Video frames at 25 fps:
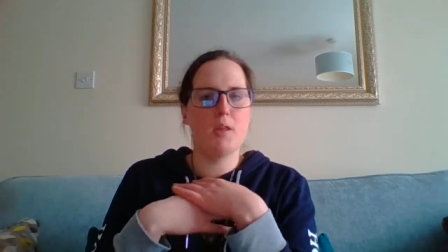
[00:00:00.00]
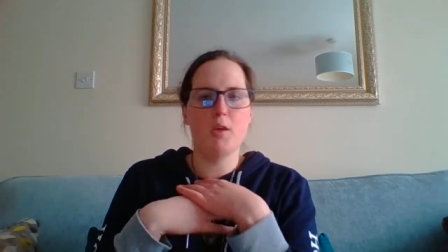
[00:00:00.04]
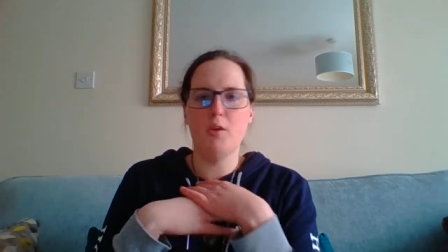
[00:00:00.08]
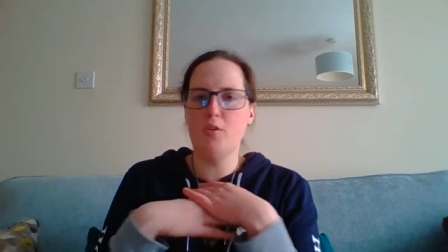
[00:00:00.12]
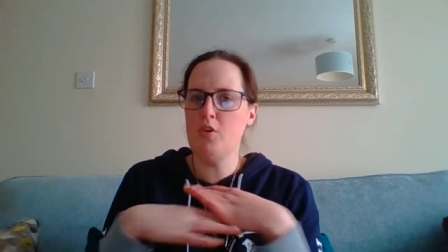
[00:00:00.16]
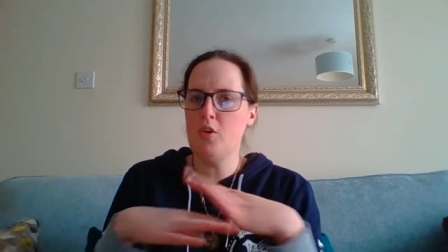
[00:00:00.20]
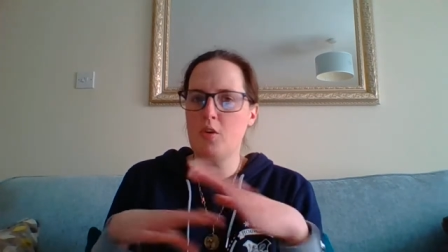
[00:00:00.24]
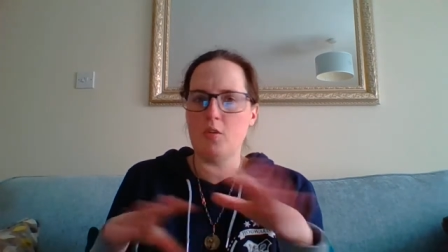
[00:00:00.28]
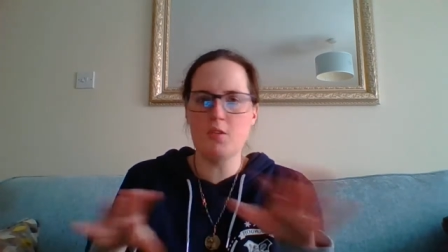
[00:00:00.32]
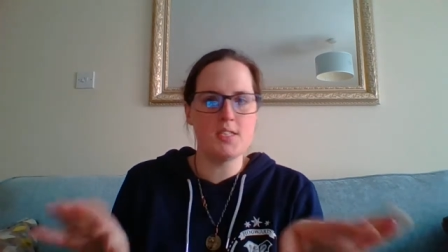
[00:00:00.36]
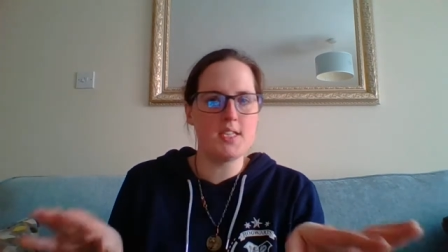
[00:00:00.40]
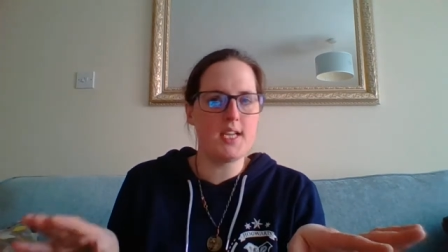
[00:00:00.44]

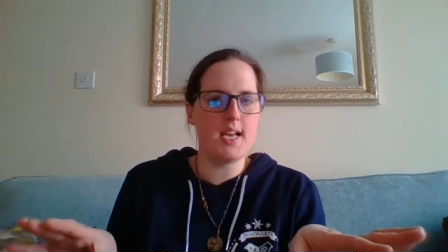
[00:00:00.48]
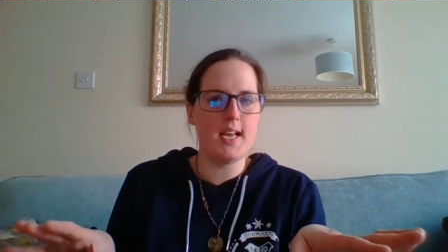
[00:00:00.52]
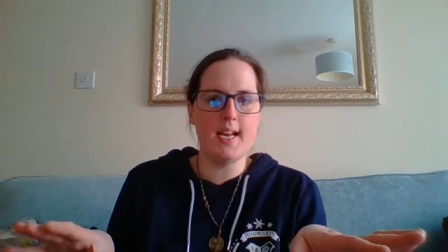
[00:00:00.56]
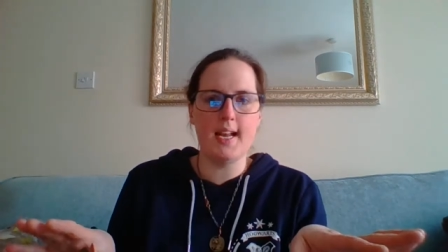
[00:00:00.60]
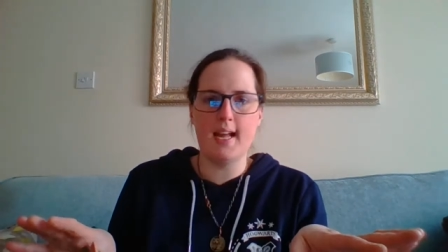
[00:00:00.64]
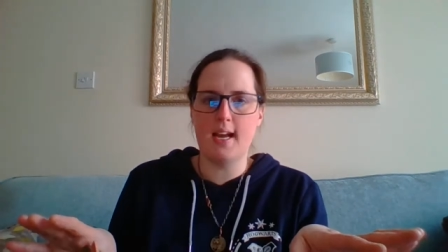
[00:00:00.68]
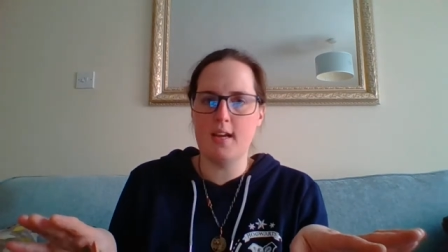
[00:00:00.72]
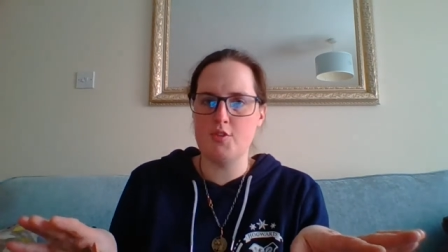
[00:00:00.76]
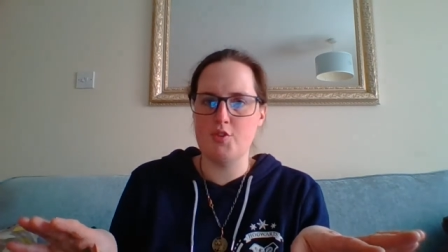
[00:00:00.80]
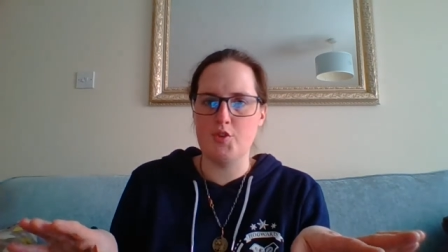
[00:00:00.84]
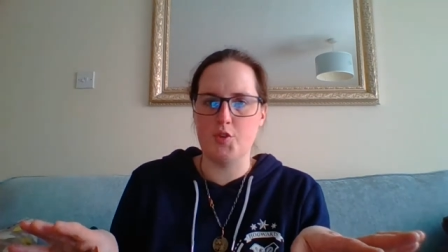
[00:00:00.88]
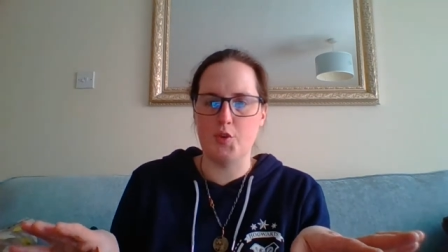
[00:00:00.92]
not saying
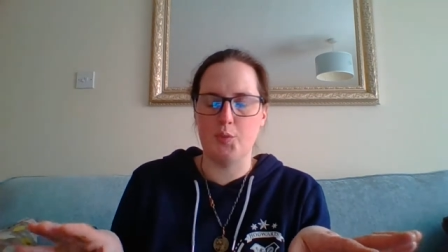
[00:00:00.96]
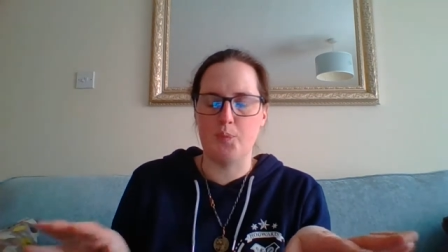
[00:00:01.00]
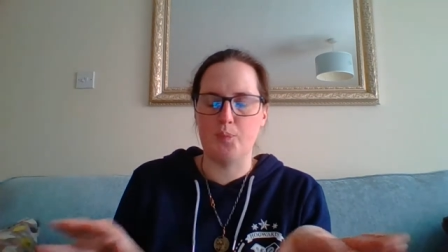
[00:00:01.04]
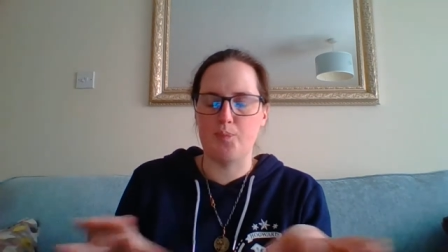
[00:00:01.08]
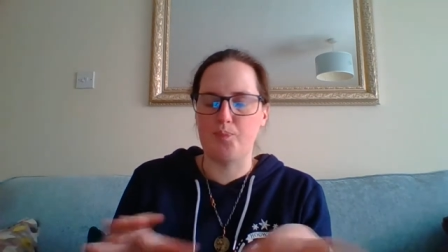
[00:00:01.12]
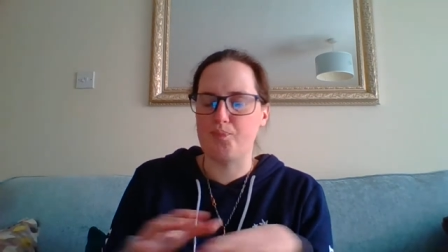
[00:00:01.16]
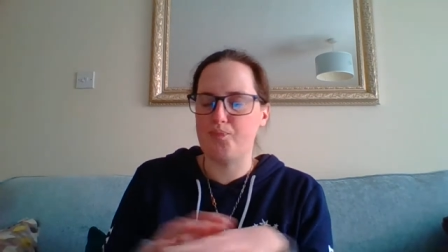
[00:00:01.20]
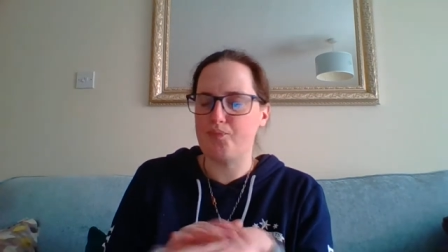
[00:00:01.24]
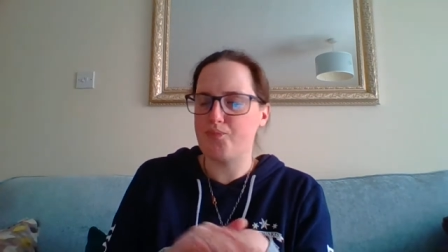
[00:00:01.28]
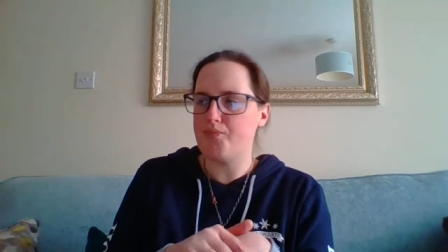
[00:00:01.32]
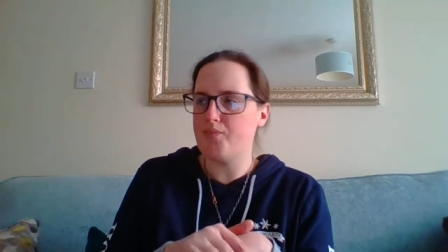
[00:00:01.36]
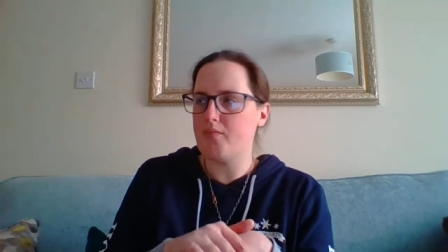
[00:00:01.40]
that at all.
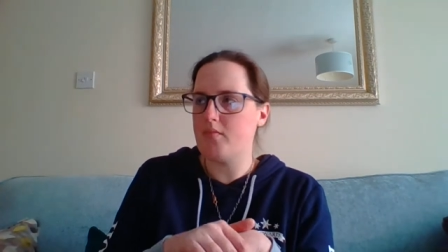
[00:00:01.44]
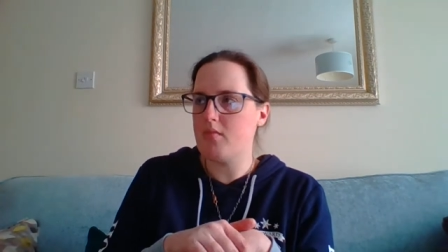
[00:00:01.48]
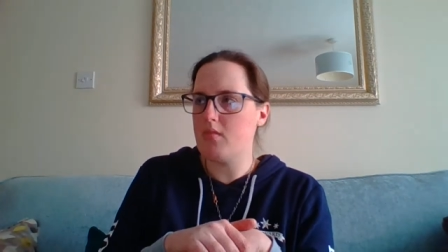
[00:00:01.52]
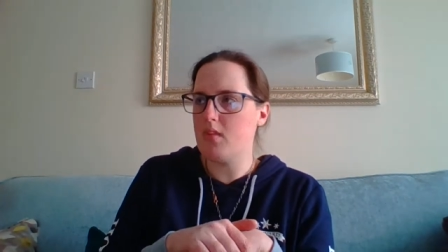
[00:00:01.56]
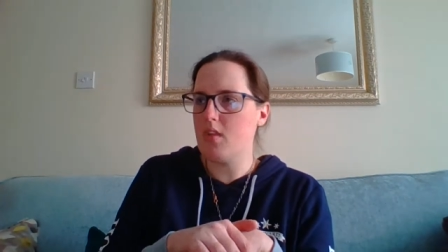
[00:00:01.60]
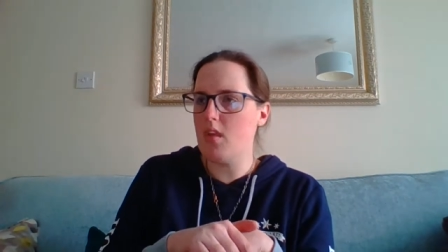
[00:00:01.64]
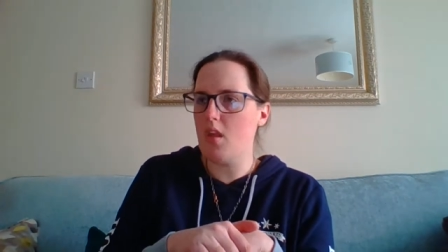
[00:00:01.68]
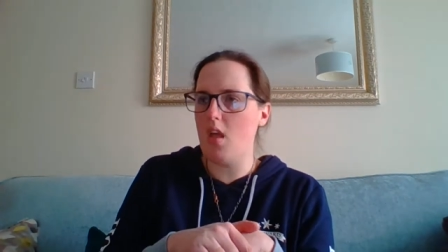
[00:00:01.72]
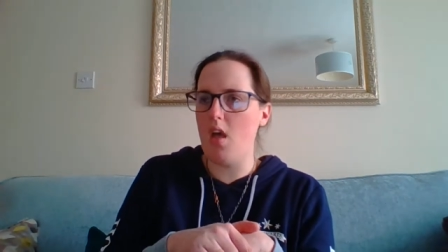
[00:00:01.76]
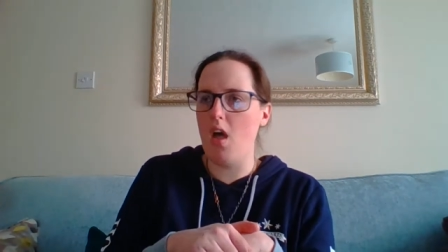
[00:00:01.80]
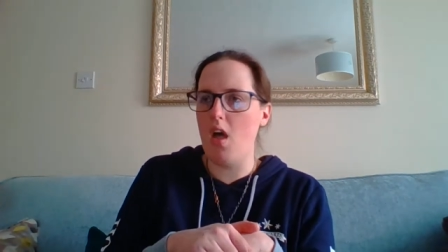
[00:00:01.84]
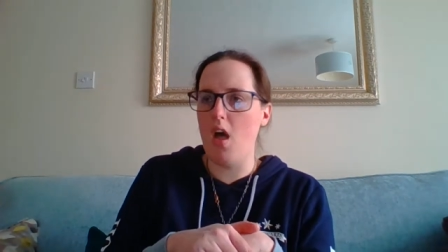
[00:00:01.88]

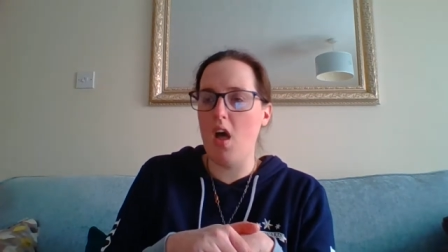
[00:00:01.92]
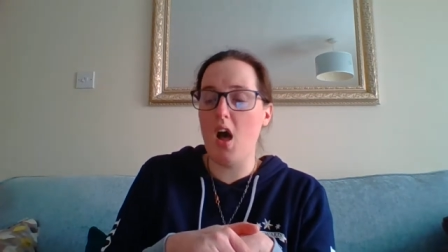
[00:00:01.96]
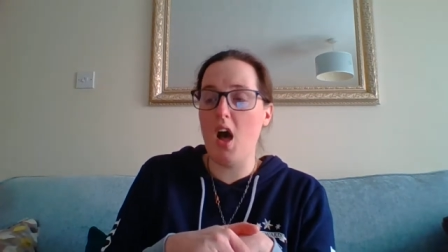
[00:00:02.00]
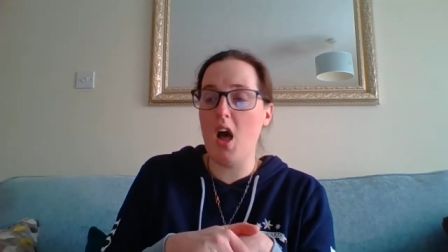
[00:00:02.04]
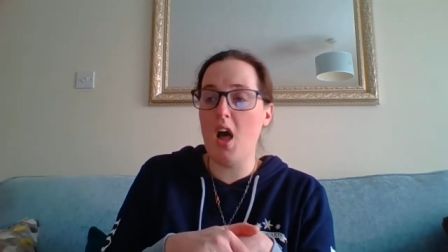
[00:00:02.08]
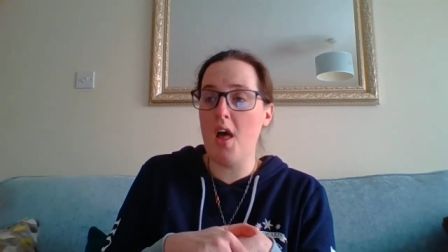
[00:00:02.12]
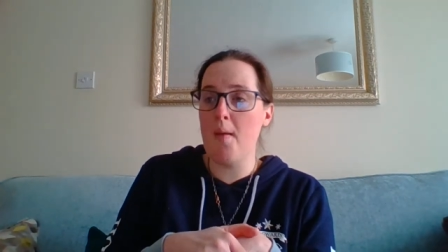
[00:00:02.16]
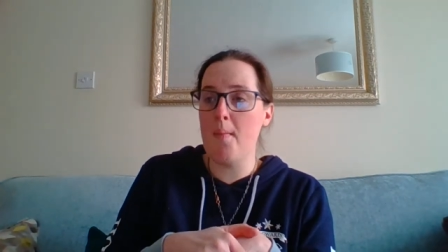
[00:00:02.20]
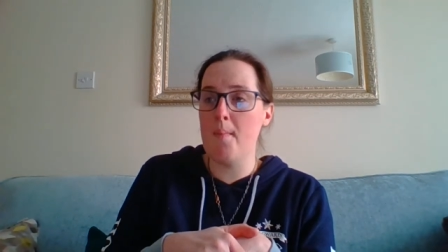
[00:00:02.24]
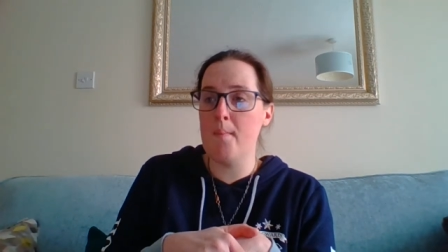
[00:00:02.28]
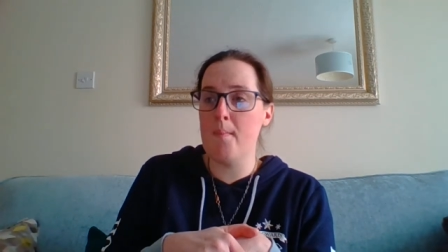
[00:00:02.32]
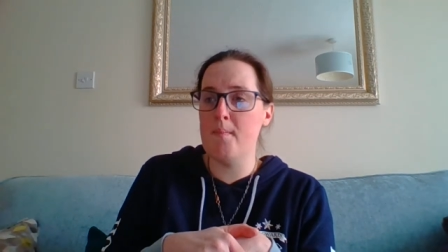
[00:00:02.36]

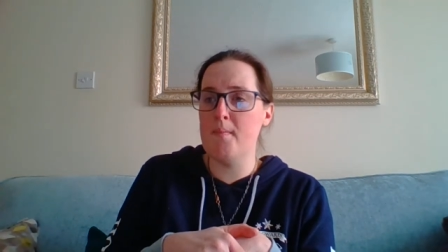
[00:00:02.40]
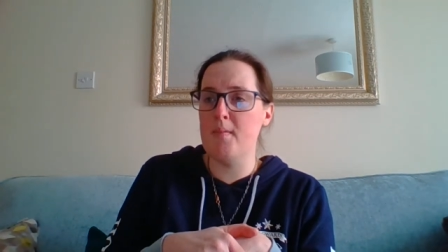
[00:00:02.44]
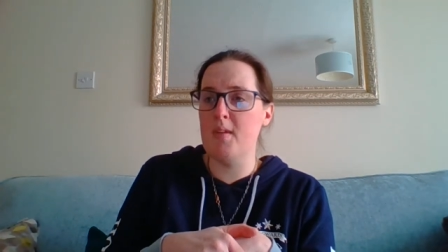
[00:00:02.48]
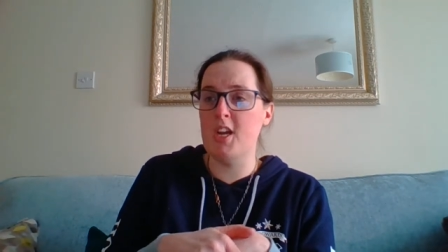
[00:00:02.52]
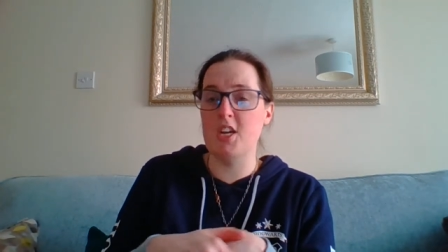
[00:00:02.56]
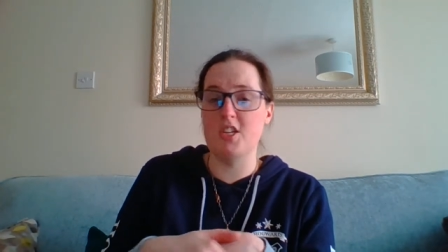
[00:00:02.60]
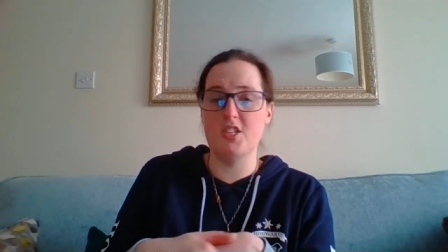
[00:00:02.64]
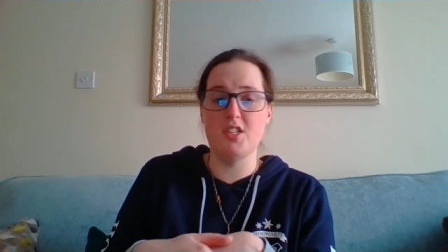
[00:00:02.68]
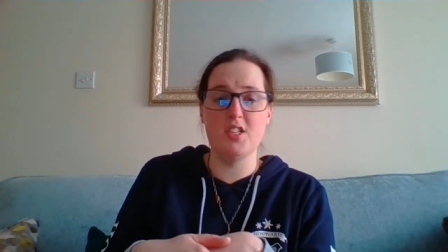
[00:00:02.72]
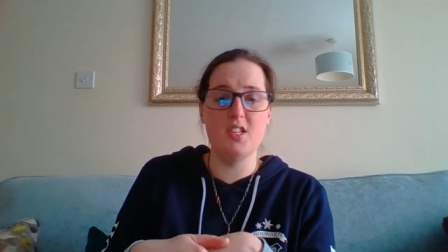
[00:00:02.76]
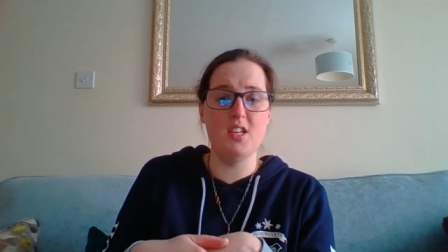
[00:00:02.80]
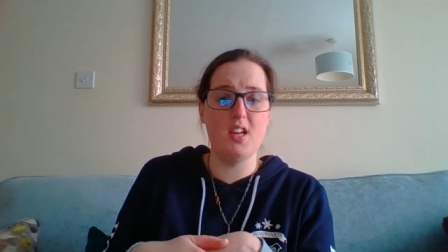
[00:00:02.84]
Um,
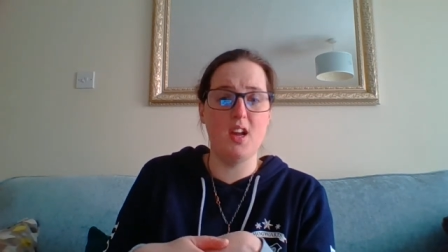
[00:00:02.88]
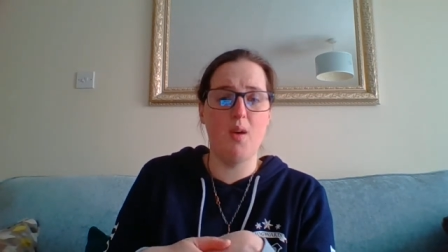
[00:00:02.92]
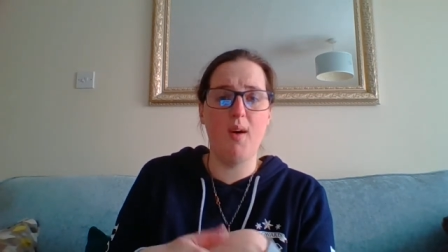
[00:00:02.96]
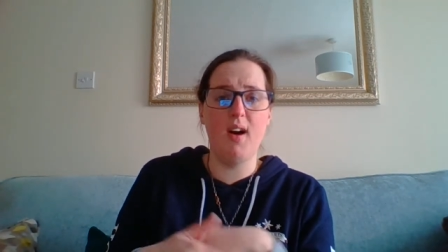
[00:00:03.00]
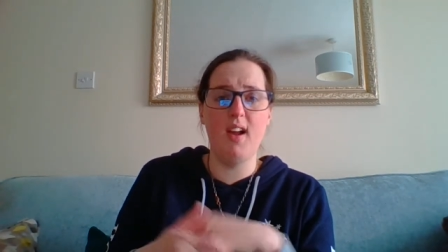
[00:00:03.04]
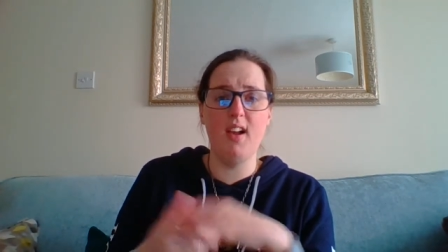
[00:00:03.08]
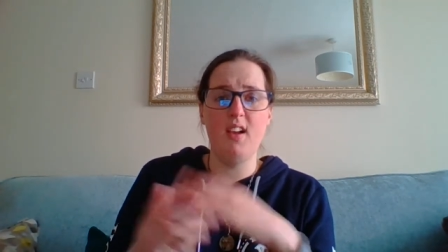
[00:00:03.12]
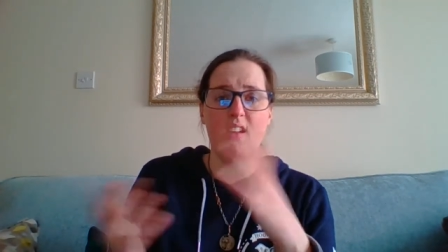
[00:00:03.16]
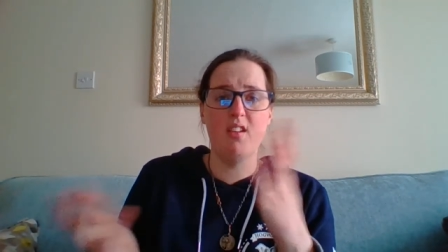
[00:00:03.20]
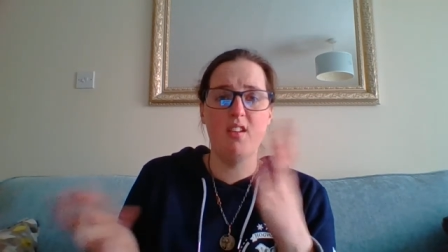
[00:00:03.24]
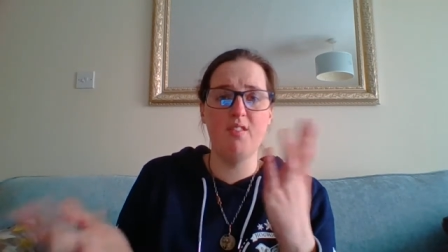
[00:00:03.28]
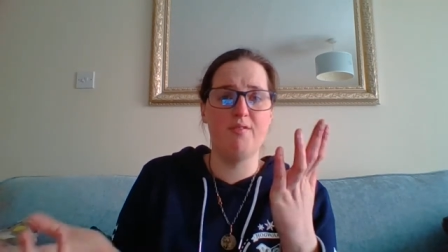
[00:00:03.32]
because you know
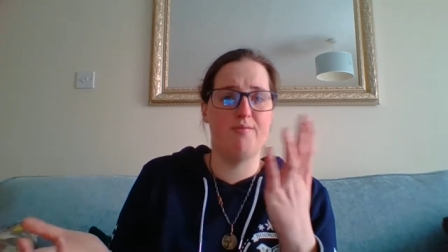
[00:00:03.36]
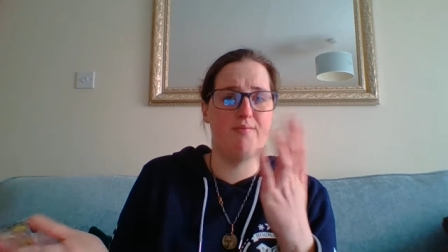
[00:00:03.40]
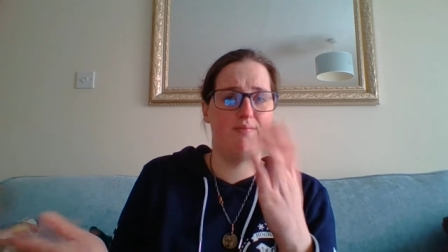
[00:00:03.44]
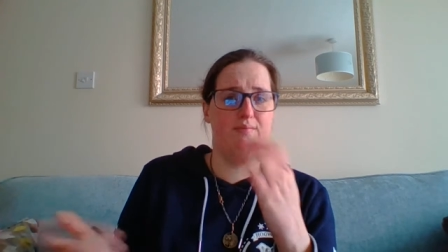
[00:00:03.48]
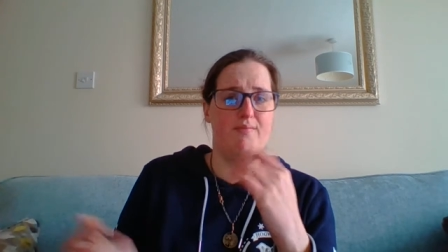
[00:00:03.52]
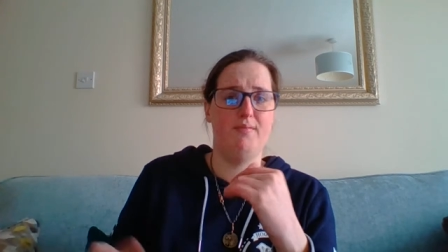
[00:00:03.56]
I love